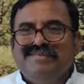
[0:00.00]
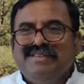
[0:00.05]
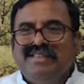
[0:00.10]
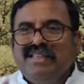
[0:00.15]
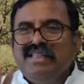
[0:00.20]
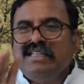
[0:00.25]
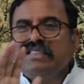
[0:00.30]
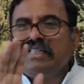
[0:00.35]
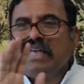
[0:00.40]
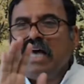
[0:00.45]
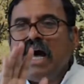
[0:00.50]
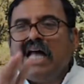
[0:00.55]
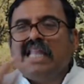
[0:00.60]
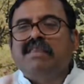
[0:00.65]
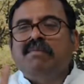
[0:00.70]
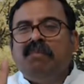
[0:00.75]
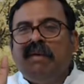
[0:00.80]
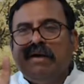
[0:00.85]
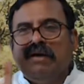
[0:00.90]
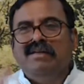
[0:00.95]
This
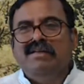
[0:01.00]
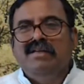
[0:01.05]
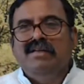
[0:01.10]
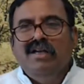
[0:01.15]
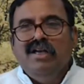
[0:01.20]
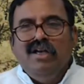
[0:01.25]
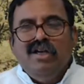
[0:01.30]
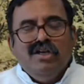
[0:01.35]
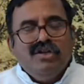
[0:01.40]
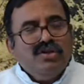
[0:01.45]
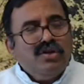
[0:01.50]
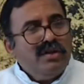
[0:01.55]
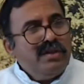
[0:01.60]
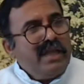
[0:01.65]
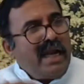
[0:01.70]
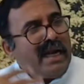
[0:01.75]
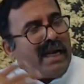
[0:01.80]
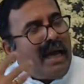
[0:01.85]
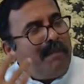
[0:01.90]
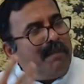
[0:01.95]
Atma. So
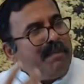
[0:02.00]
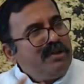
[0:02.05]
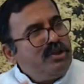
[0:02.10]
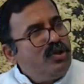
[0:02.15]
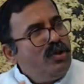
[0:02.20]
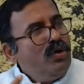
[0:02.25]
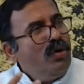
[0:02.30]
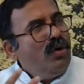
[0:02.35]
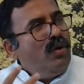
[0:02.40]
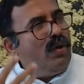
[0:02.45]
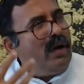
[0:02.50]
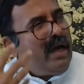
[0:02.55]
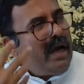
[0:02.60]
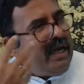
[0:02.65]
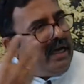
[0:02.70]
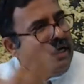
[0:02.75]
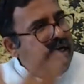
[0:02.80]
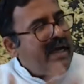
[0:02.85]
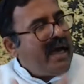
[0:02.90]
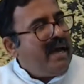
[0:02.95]
that happens to you
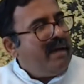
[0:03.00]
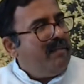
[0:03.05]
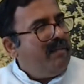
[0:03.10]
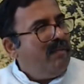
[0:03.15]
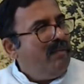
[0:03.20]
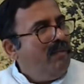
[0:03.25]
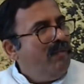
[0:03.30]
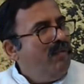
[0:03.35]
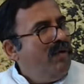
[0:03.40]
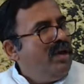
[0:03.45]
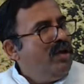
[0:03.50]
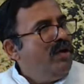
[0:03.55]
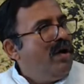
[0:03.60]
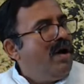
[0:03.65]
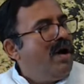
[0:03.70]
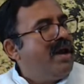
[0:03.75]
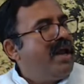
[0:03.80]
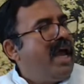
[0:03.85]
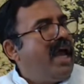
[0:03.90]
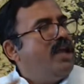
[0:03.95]
anytime when you
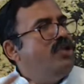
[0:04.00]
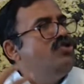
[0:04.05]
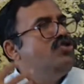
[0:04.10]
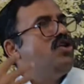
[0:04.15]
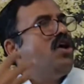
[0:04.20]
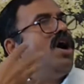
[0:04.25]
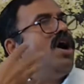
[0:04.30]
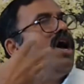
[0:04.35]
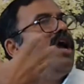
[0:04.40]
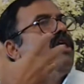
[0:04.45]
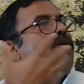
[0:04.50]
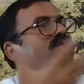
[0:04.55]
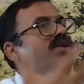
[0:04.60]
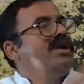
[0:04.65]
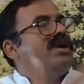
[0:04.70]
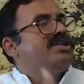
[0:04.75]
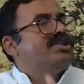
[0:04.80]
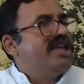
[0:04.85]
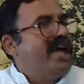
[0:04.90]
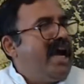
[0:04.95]
are enjoying with
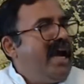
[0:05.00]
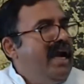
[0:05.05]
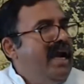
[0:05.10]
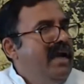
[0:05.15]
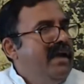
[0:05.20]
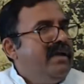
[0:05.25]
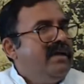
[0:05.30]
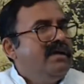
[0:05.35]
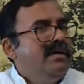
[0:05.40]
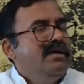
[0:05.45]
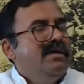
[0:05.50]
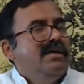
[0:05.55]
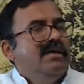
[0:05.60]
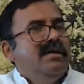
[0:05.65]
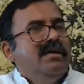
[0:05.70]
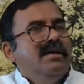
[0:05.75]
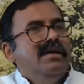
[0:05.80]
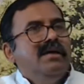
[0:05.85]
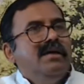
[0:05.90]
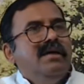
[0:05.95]
your child.
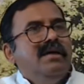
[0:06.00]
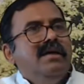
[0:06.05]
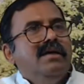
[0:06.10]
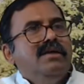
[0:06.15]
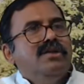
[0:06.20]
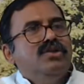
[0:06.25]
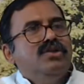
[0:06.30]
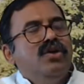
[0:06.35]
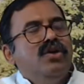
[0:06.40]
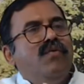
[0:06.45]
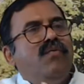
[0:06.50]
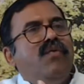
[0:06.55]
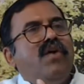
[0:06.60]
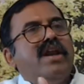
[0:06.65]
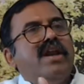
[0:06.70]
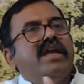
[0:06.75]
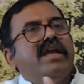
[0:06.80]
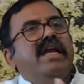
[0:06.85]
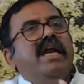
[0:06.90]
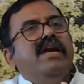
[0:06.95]
So you
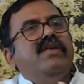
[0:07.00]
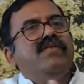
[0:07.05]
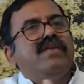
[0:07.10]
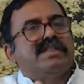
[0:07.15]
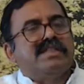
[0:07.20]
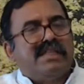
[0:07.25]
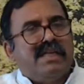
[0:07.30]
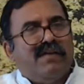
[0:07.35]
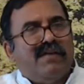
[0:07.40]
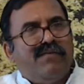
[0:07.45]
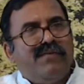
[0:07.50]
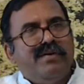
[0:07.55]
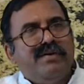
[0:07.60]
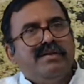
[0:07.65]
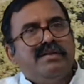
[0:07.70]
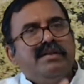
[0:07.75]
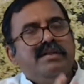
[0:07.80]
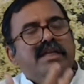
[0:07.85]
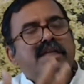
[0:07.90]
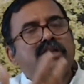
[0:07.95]
forget yourself.
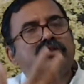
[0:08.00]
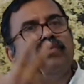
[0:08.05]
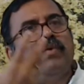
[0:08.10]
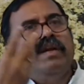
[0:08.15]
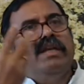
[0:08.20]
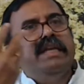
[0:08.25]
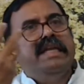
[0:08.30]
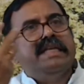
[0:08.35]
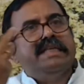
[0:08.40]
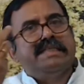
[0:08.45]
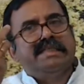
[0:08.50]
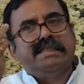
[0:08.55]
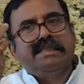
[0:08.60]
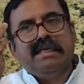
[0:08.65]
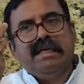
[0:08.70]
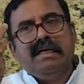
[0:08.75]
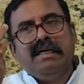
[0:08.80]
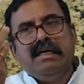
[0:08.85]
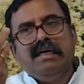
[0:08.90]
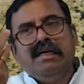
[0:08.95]
There's oneness.
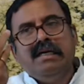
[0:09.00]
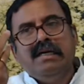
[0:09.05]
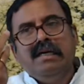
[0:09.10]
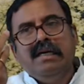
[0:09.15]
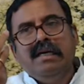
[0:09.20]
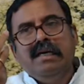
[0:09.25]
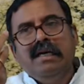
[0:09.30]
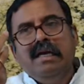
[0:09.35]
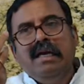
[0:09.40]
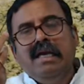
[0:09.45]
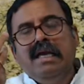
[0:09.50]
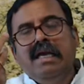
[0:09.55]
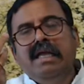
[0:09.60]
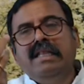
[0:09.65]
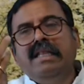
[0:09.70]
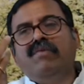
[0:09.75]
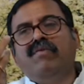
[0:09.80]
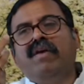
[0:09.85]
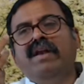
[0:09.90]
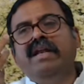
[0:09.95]
In
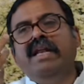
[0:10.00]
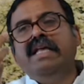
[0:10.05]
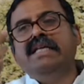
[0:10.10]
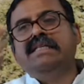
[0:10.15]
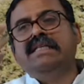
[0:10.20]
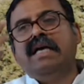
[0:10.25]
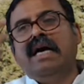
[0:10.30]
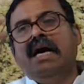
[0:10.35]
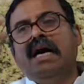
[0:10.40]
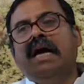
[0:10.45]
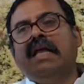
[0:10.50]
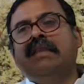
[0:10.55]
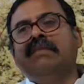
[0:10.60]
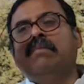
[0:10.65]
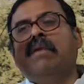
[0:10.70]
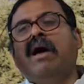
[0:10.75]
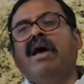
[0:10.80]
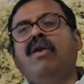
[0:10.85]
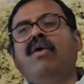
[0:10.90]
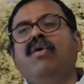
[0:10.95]
that oneness,
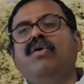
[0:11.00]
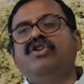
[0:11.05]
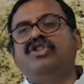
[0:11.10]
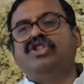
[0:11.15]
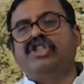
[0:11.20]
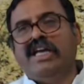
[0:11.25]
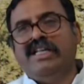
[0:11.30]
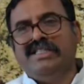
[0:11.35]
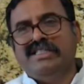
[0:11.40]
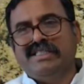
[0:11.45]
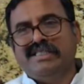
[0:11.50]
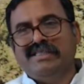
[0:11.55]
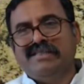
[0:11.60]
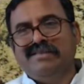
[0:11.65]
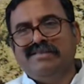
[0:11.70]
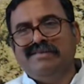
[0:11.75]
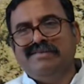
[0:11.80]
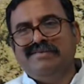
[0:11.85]
Atma alone shines.